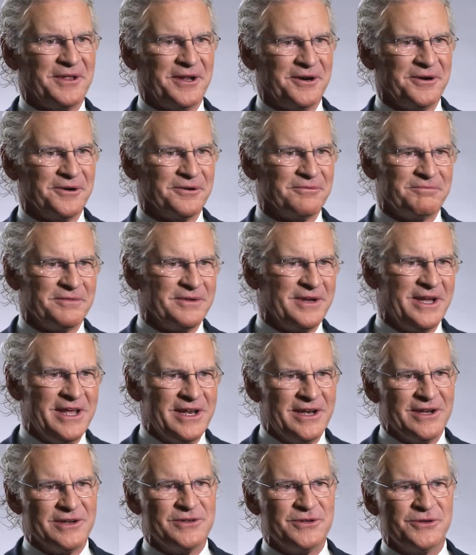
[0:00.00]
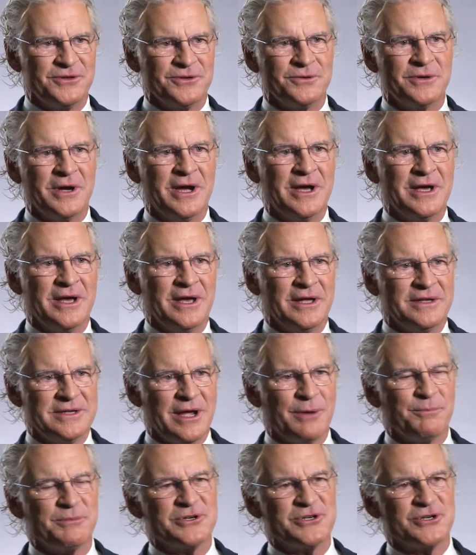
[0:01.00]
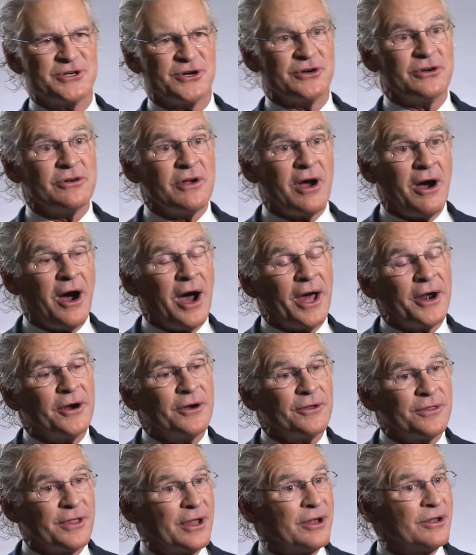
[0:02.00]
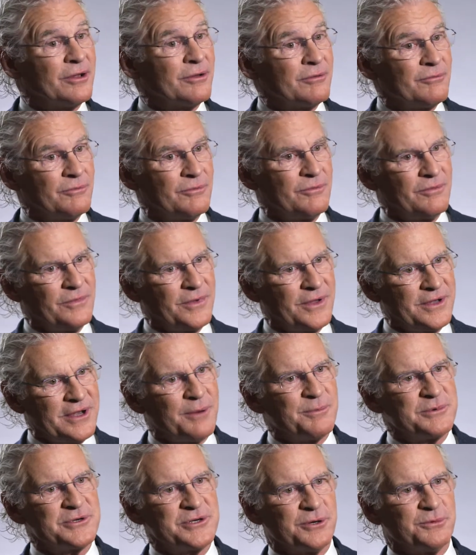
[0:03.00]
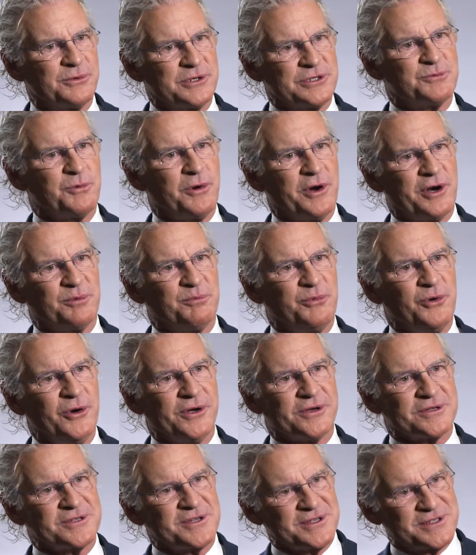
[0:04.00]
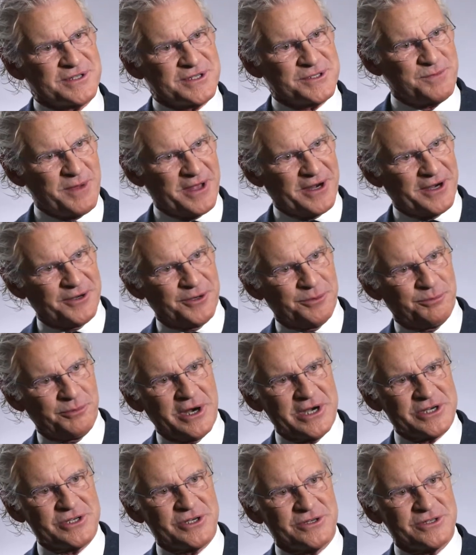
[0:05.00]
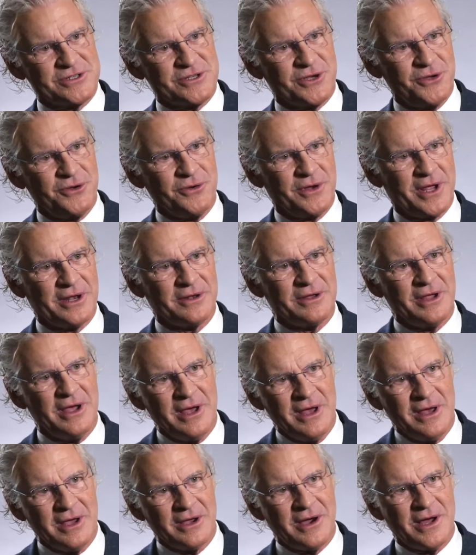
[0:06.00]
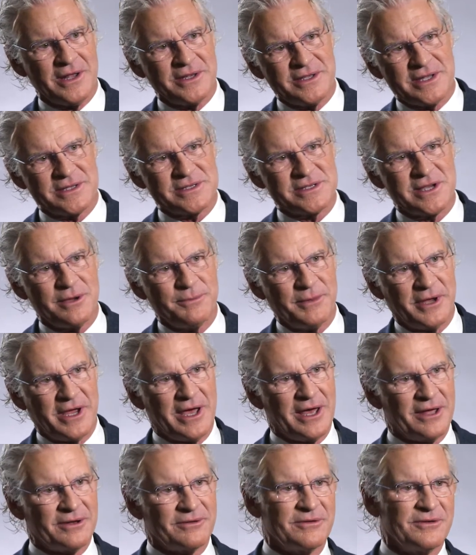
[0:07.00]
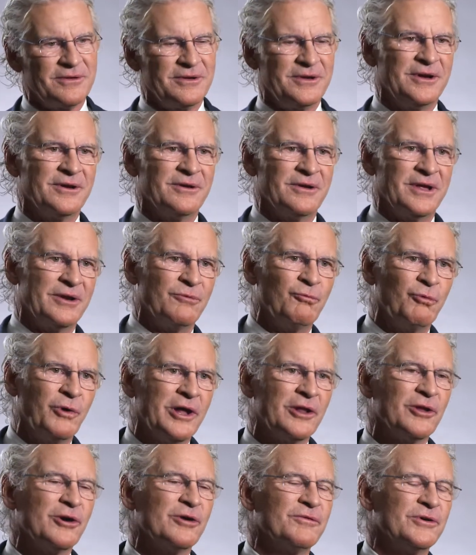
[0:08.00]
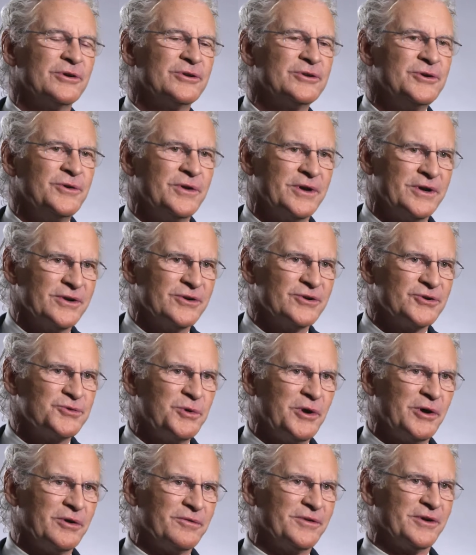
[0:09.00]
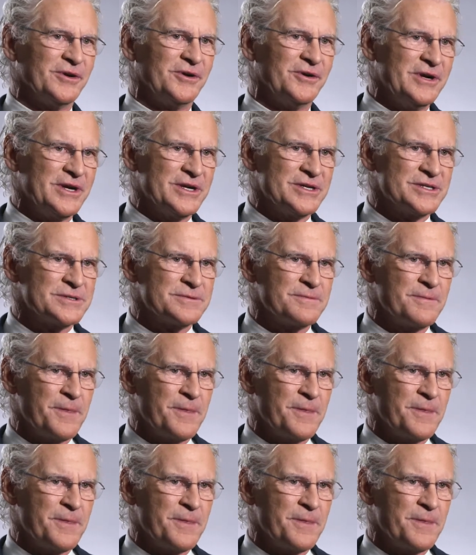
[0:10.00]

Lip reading: that are heated to temperature hotter than the temperature at which water boils because it's been under pressure. So you get contents coming out, you know, at well over 212 degrees.